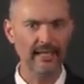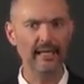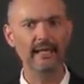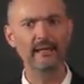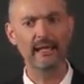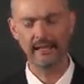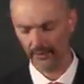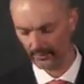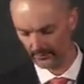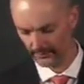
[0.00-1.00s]
and a
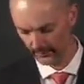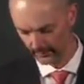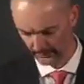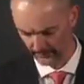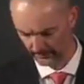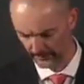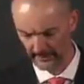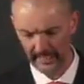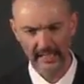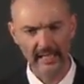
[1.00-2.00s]
control group.
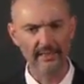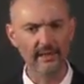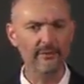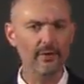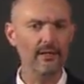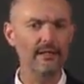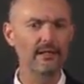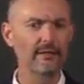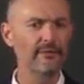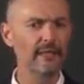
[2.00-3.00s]
And they've got to
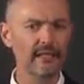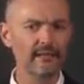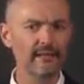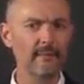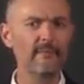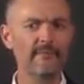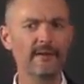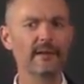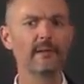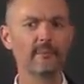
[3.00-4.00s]
differ in some
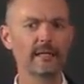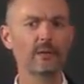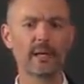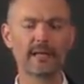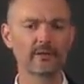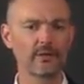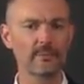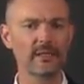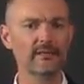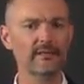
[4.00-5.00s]
fundamental way. There's got
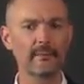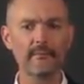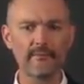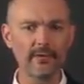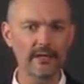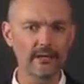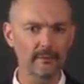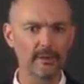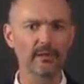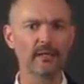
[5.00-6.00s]
to be some
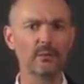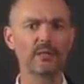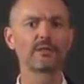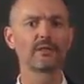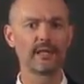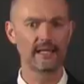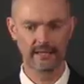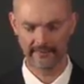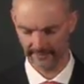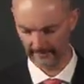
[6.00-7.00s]
variable in which they
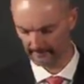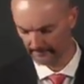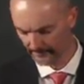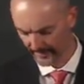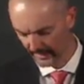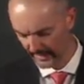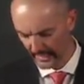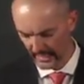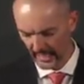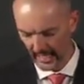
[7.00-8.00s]
differ.
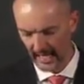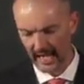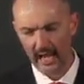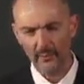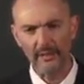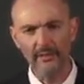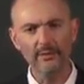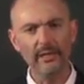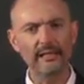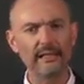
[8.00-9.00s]
And now we're
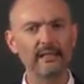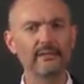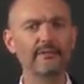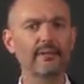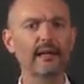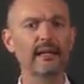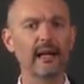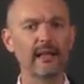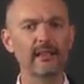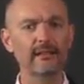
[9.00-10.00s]
going to identify
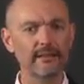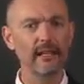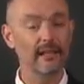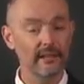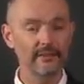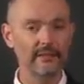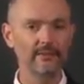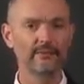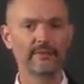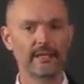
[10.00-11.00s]
other
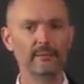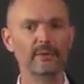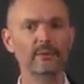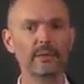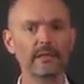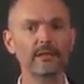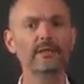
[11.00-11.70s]
sets of variables, and we're going to